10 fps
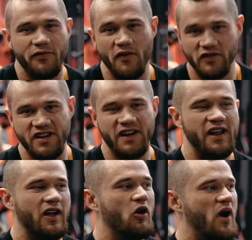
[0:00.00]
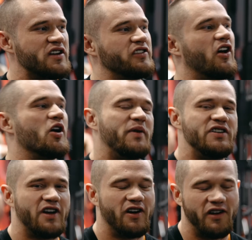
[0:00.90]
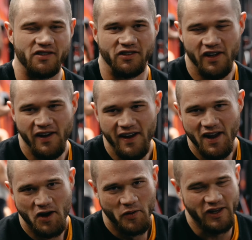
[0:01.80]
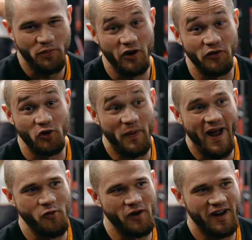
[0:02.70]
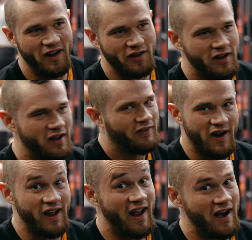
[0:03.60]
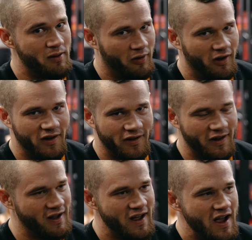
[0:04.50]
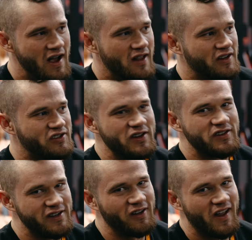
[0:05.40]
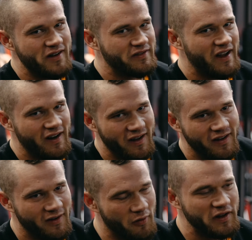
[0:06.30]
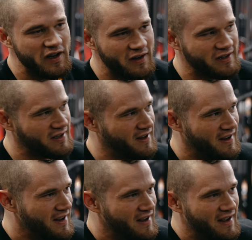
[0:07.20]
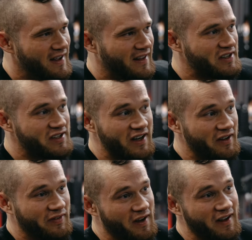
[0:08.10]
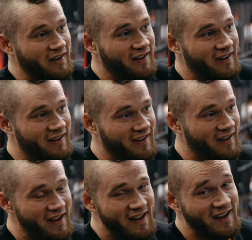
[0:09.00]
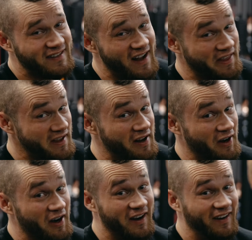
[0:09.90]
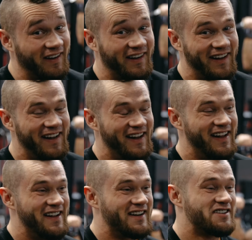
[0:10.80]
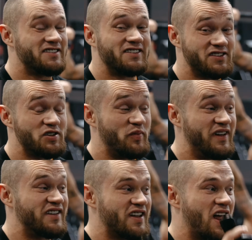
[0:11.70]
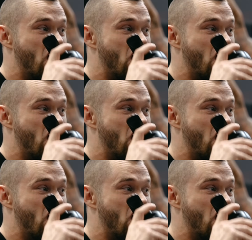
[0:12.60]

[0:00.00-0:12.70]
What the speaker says: If you haven't seen it yet, go watch it on the RP channel. We got to put her through a back workout. Fucking animal. The shit you see online of Dana over the years, that shit ain't fucking. It's not theater. She's a beast.